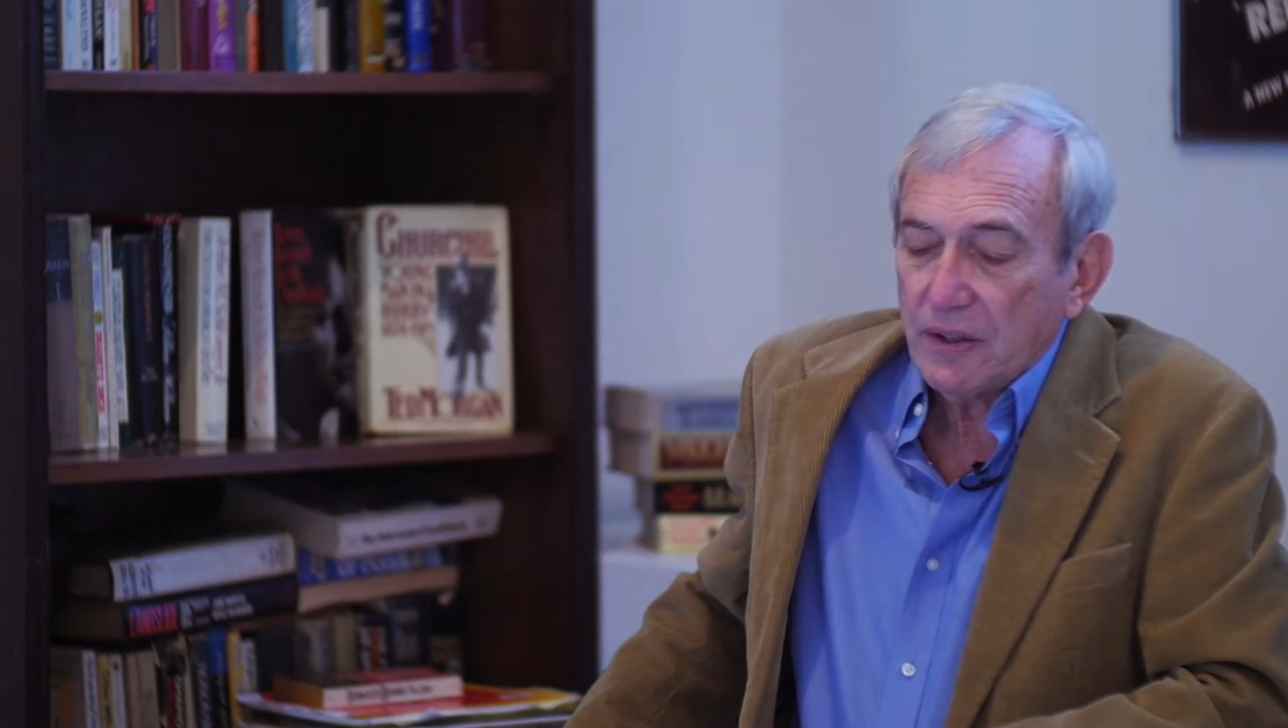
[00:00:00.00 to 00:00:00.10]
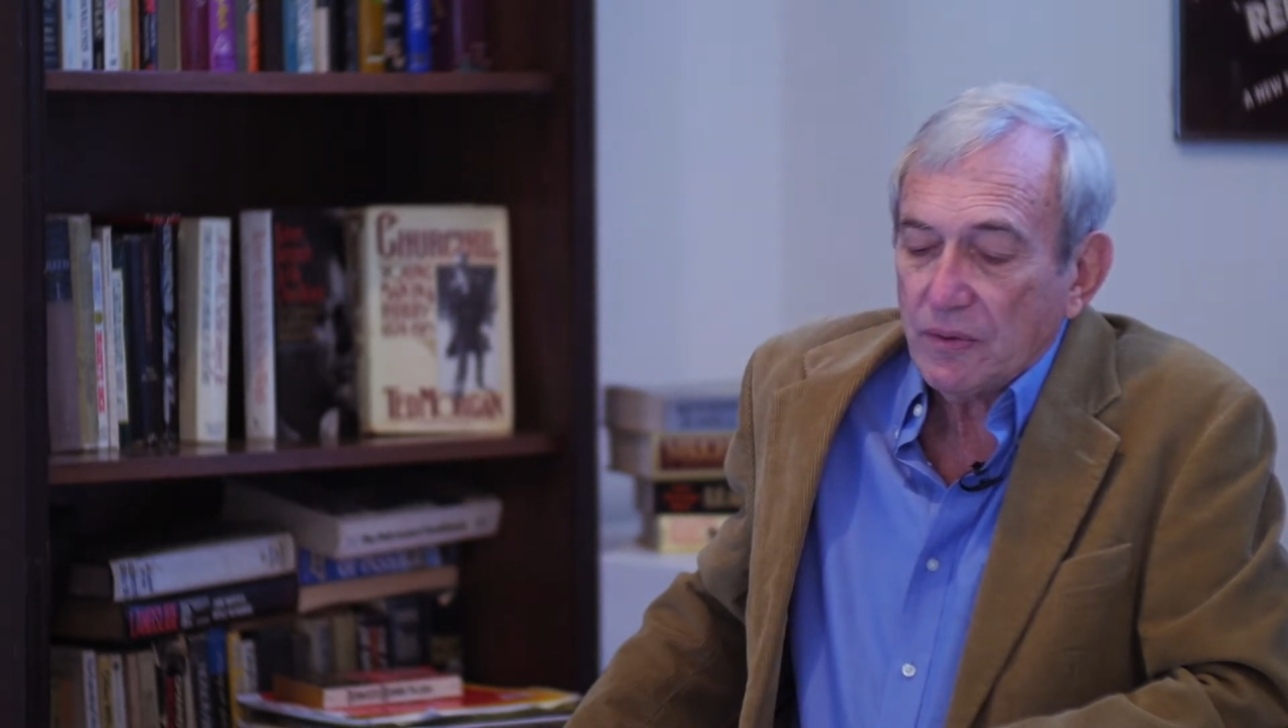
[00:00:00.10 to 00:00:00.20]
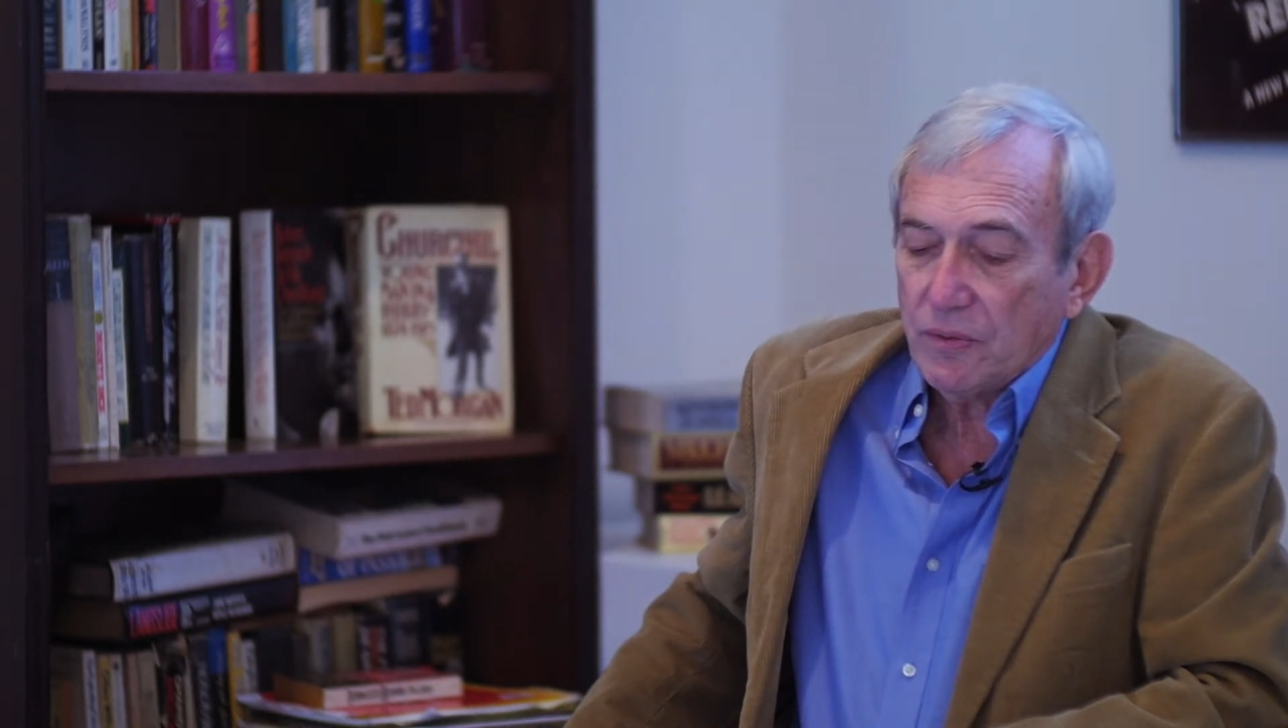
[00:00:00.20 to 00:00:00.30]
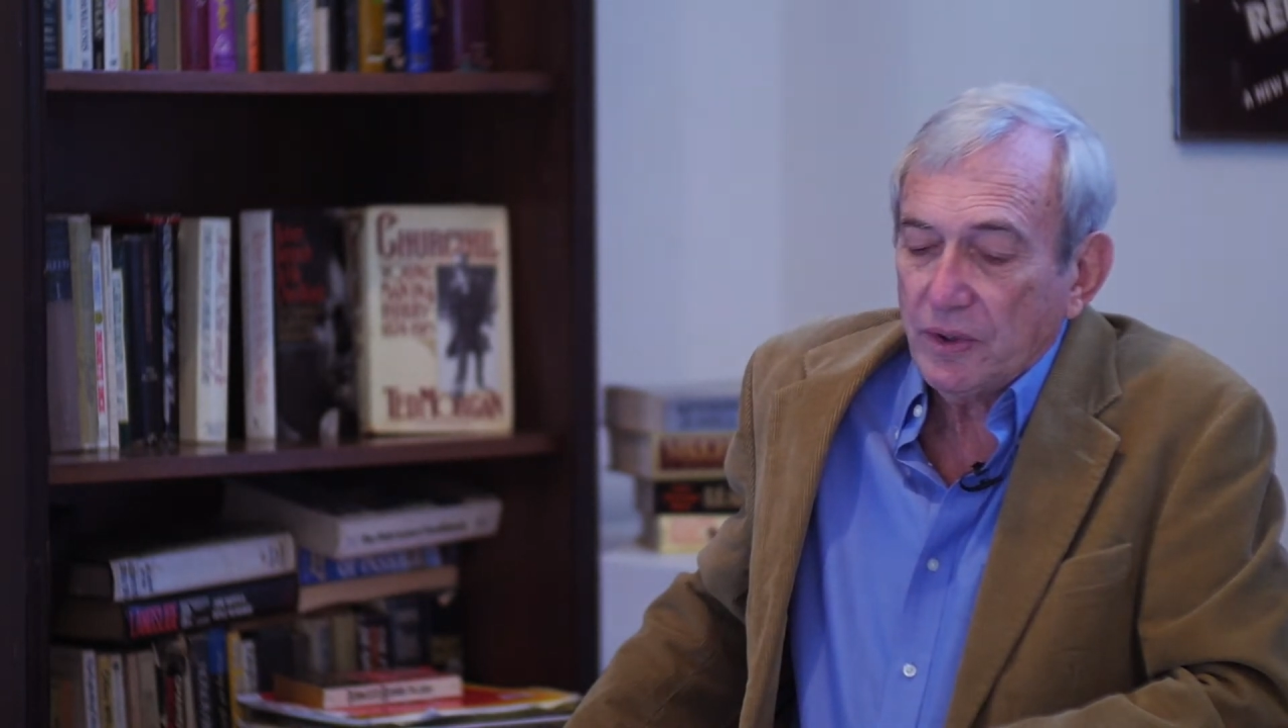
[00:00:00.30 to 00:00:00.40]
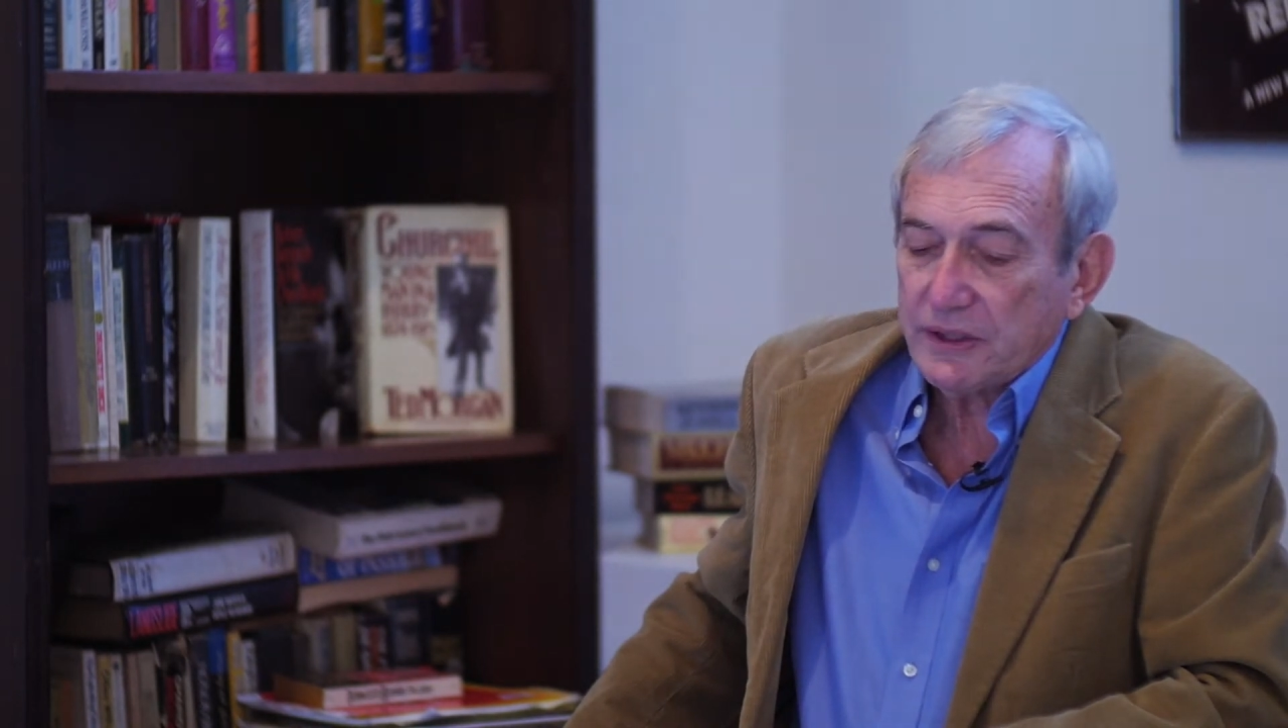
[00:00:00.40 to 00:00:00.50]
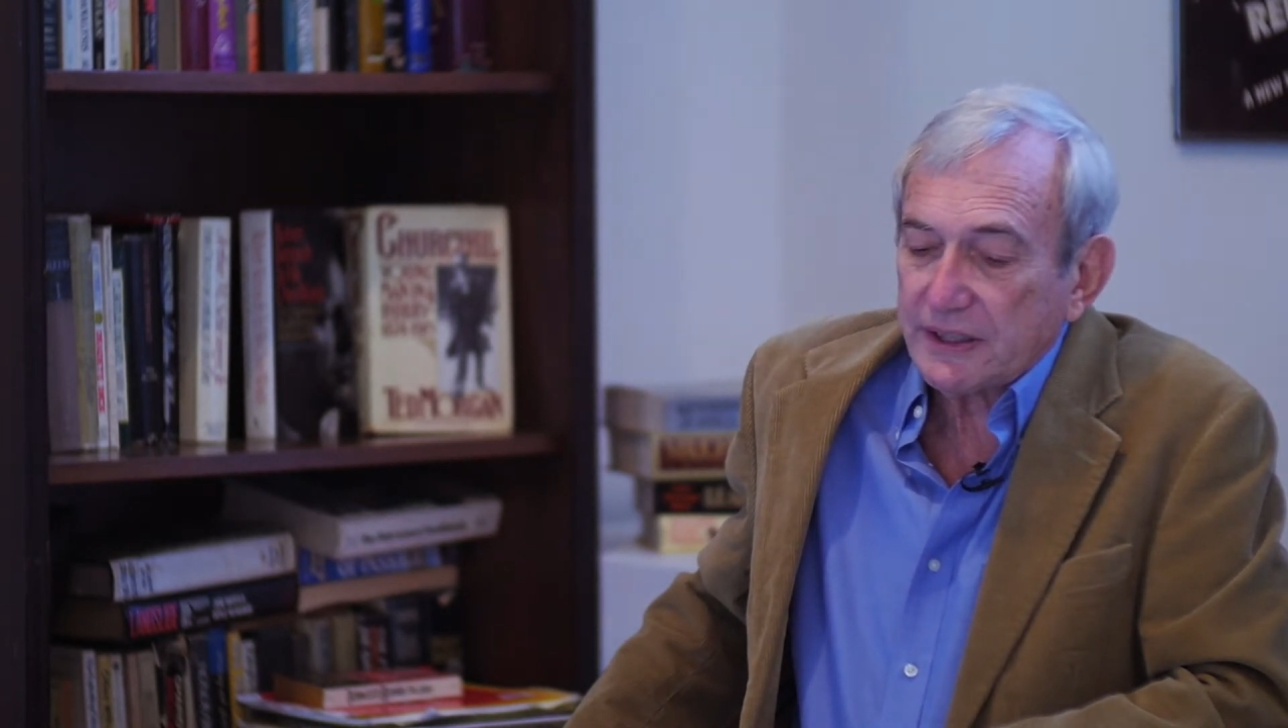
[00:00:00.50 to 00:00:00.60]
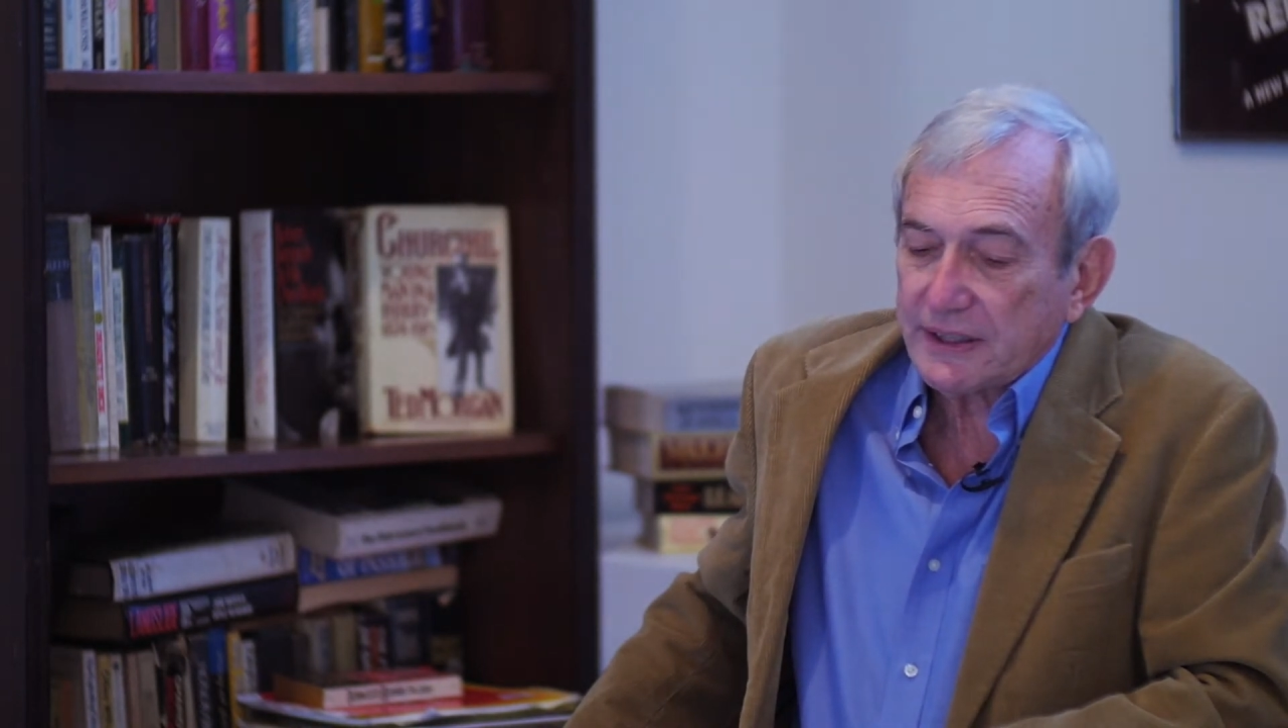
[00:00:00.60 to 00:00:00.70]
was a